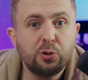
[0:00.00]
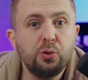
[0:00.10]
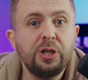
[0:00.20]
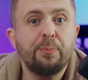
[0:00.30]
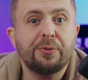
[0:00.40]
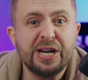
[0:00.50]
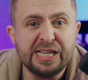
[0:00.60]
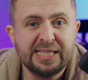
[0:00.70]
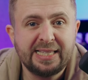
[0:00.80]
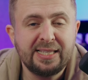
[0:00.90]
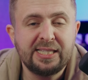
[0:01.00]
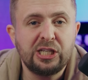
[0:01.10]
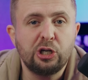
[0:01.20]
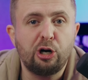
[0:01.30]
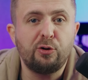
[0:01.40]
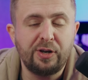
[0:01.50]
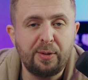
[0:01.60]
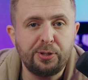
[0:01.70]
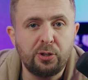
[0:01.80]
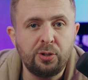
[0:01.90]
to the presidency of
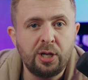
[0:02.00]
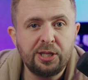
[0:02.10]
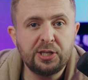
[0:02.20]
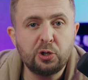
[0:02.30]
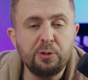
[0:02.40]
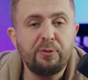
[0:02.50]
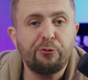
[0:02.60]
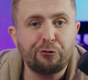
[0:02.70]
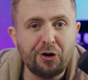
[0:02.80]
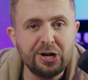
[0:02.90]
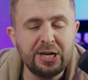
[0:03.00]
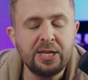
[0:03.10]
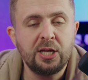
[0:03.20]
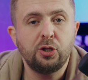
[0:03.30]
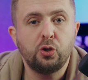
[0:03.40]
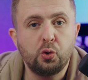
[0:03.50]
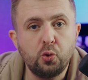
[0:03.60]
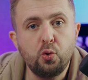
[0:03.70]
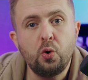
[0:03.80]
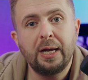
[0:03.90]
Lebanon that's going to be friendly
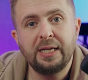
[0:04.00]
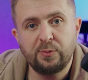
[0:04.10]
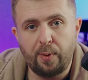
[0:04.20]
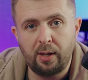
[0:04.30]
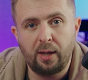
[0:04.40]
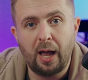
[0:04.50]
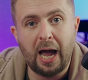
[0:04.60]
to Hezbollah.